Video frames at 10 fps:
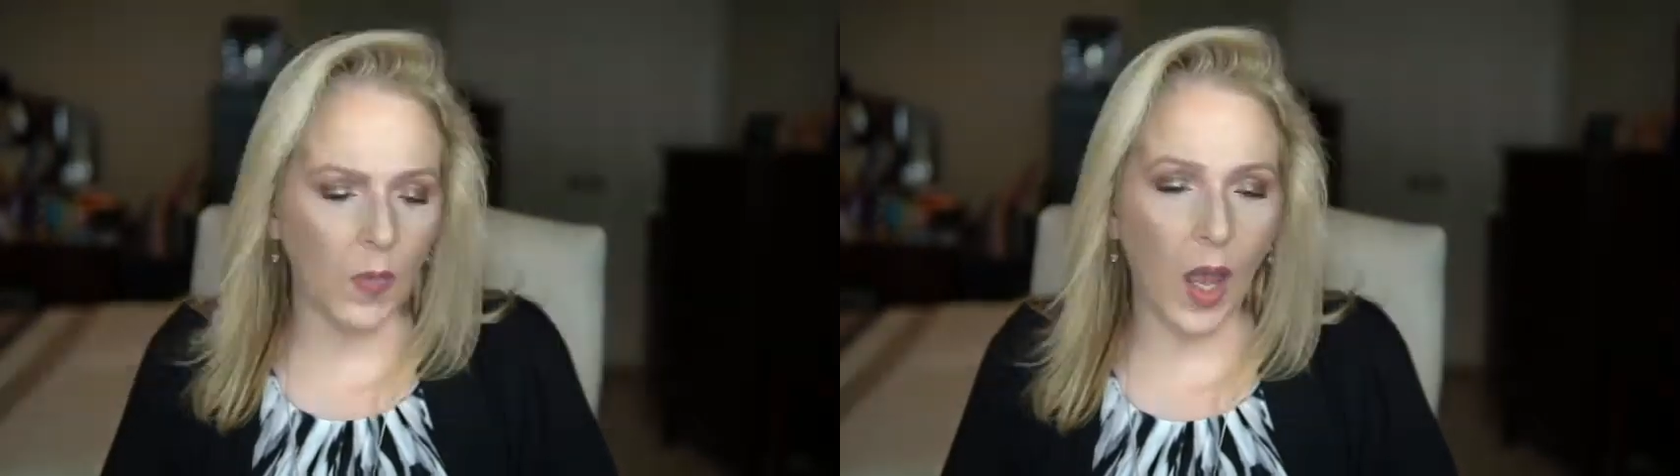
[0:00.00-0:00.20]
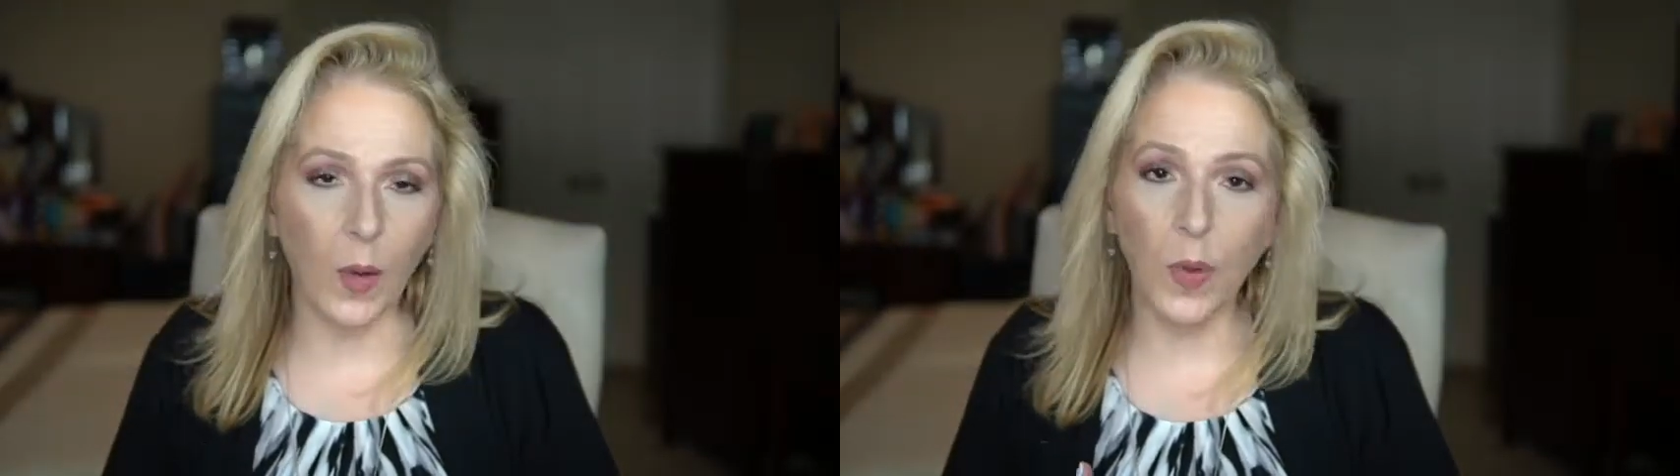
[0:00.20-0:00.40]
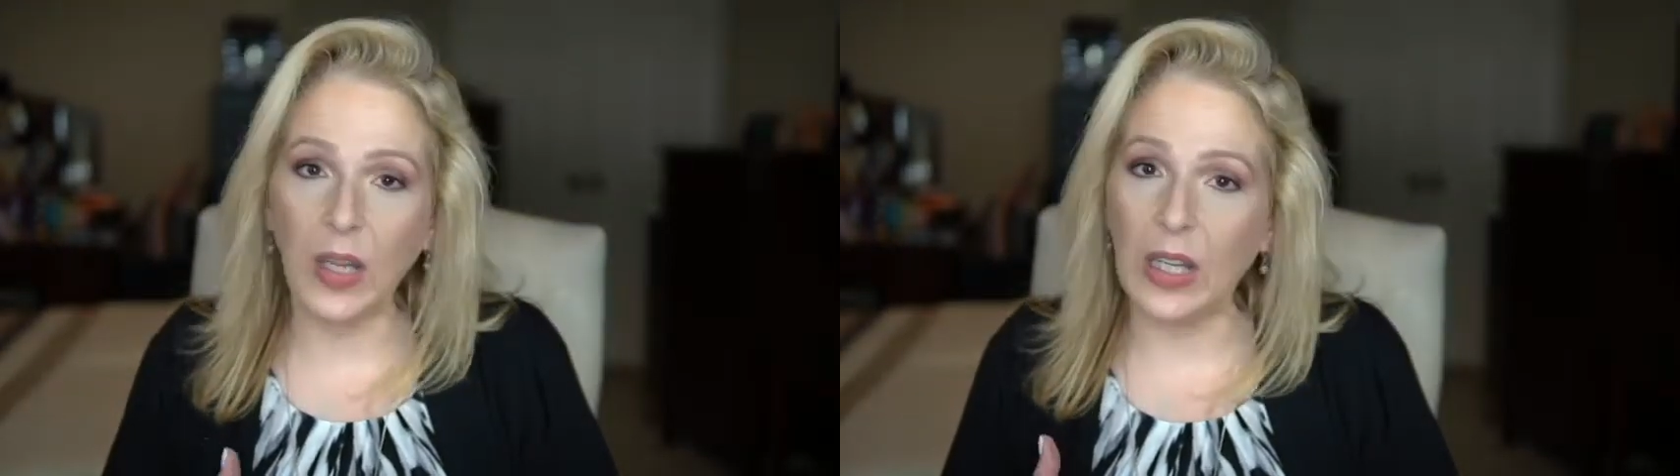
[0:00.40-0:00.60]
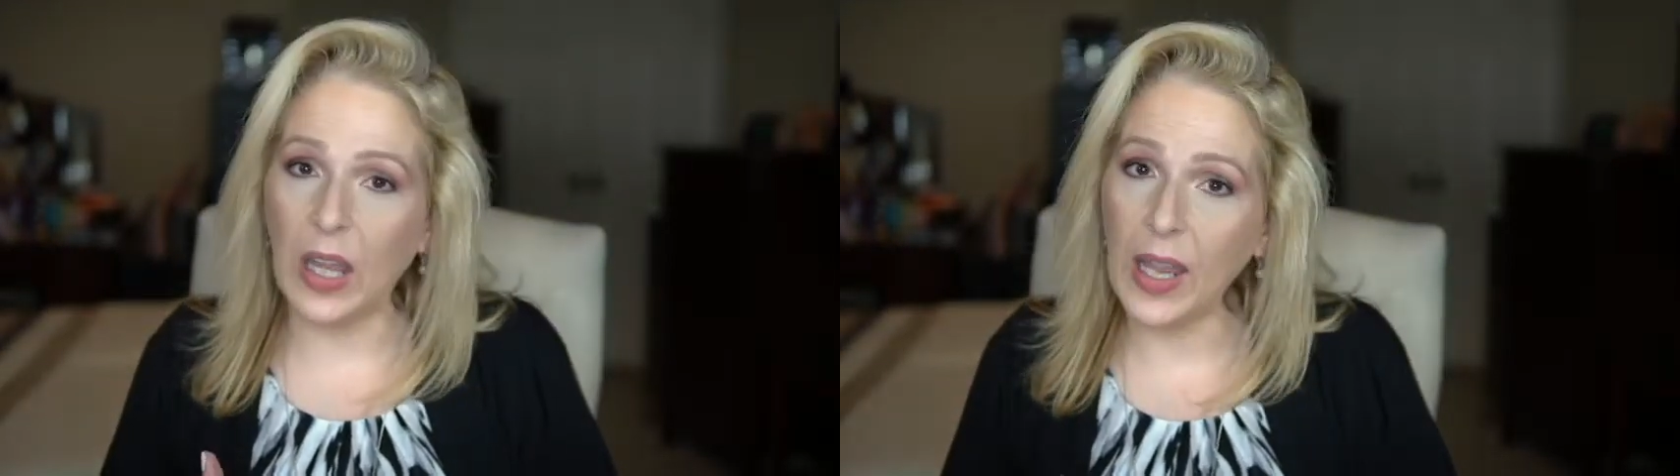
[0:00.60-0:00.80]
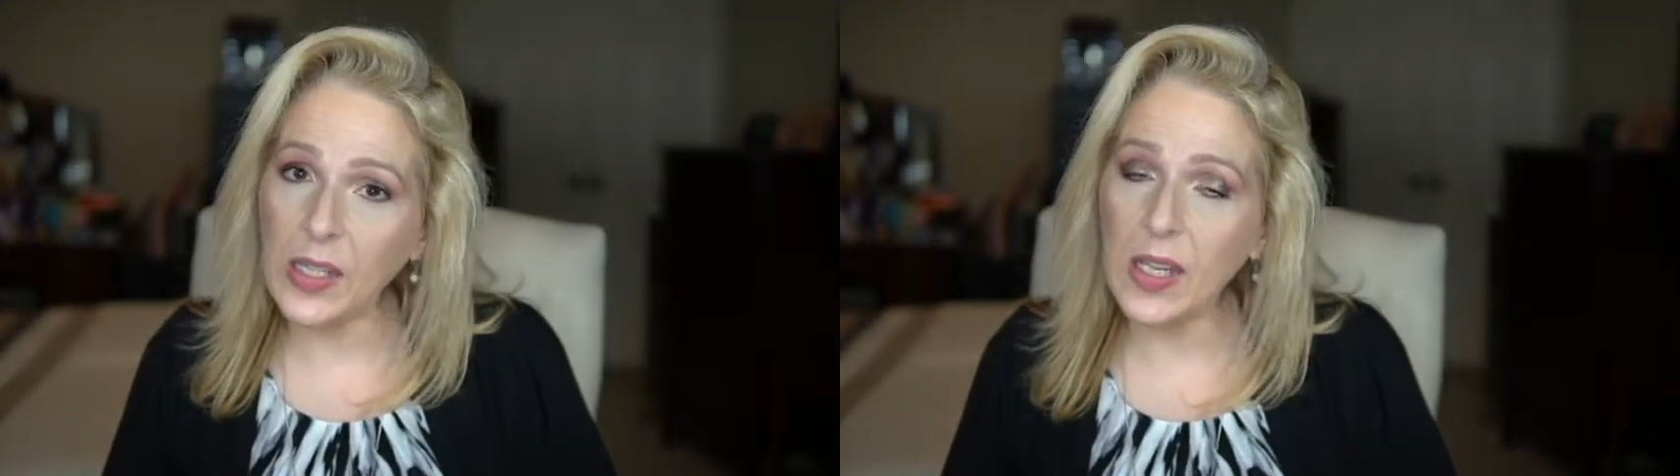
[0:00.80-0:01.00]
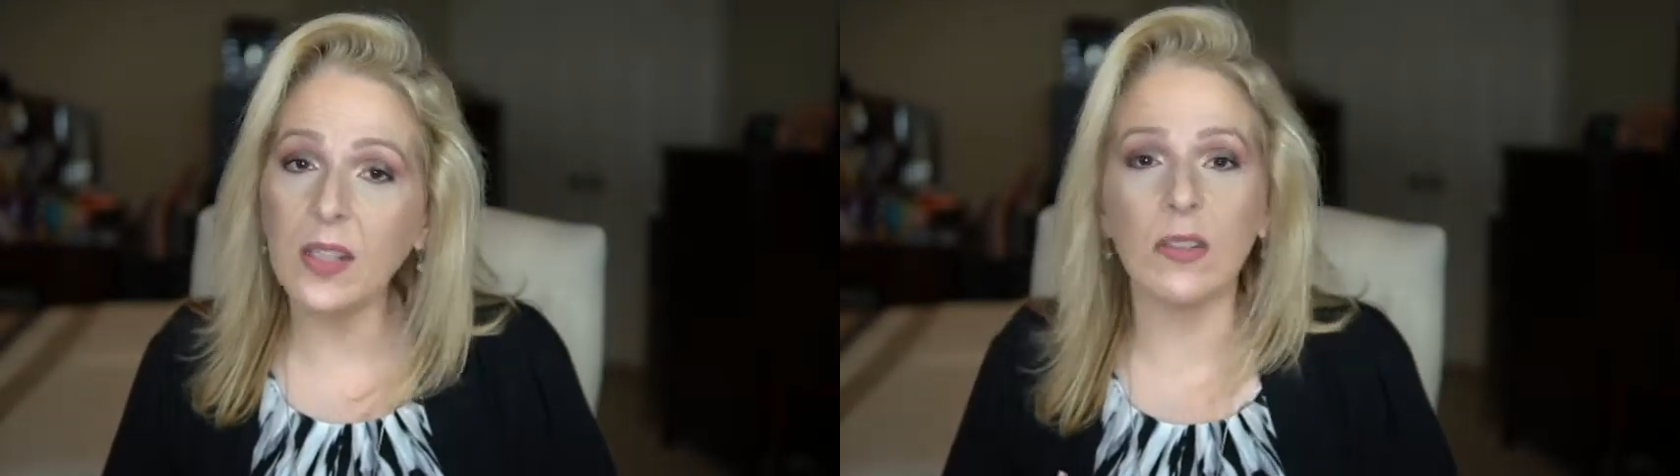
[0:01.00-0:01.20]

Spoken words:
I really liked it.